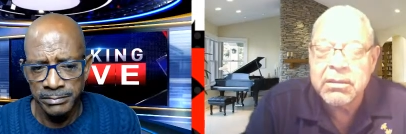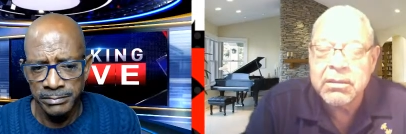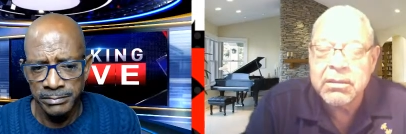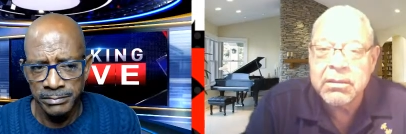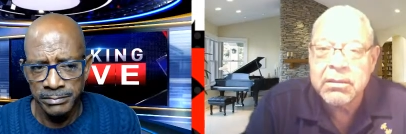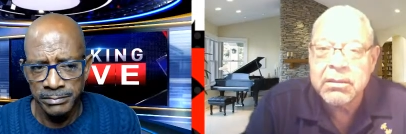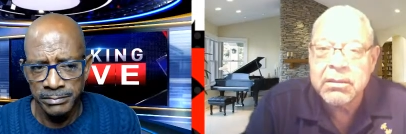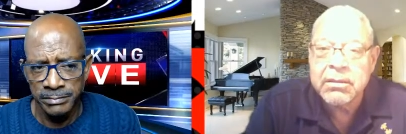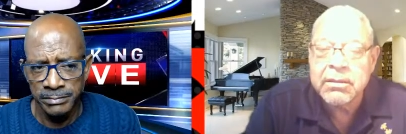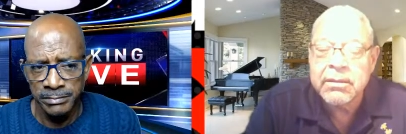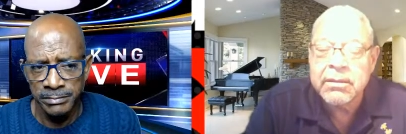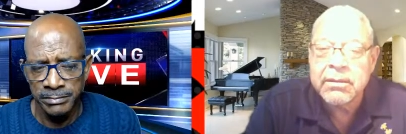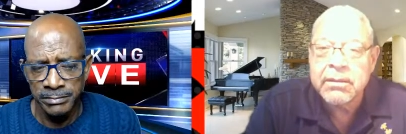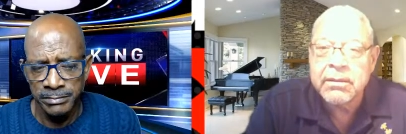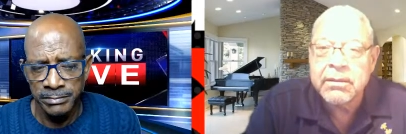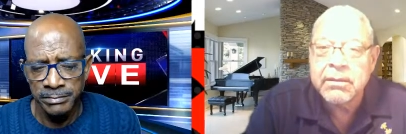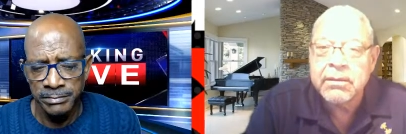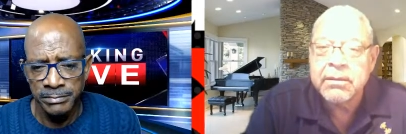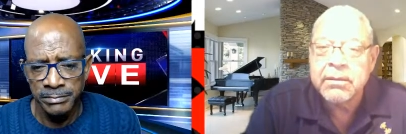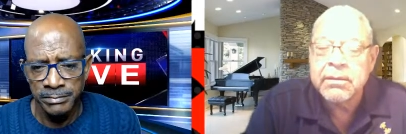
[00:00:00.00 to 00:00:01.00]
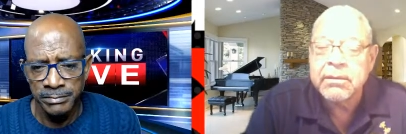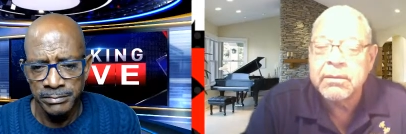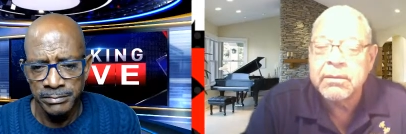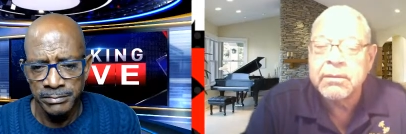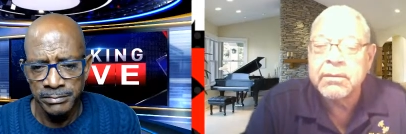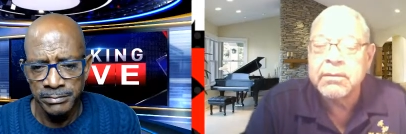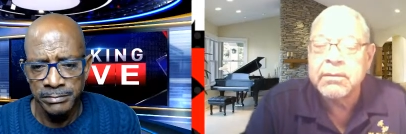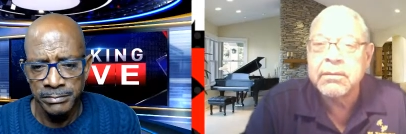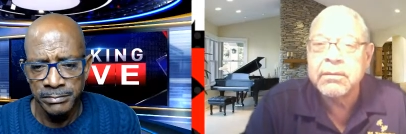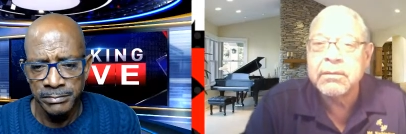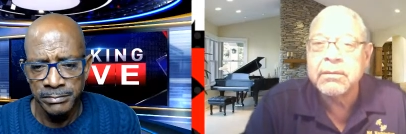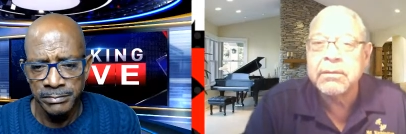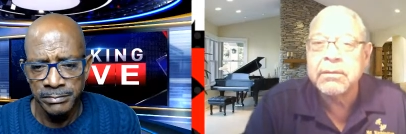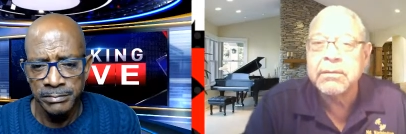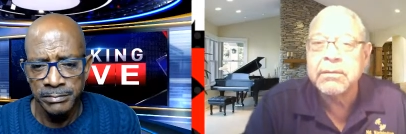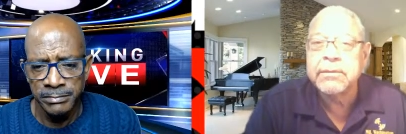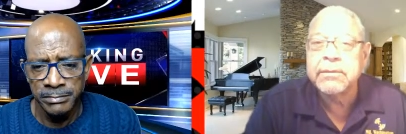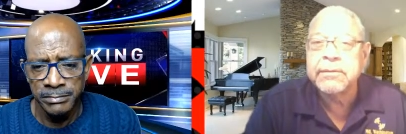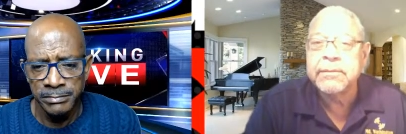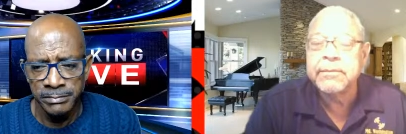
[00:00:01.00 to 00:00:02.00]

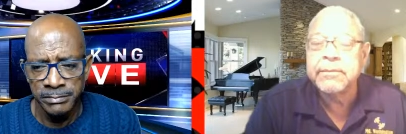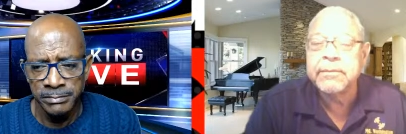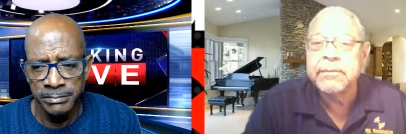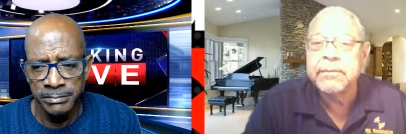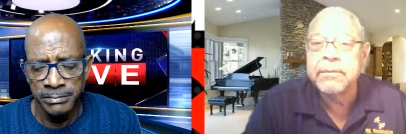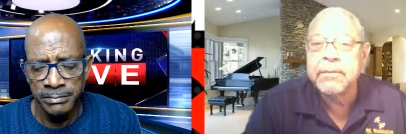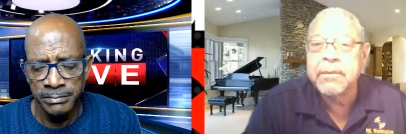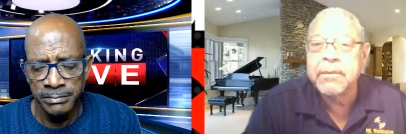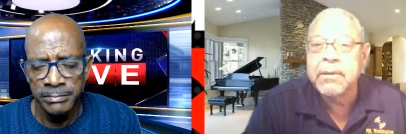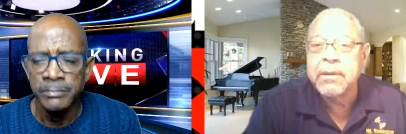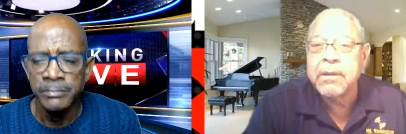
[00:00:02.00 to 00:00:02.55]
Nothing is said.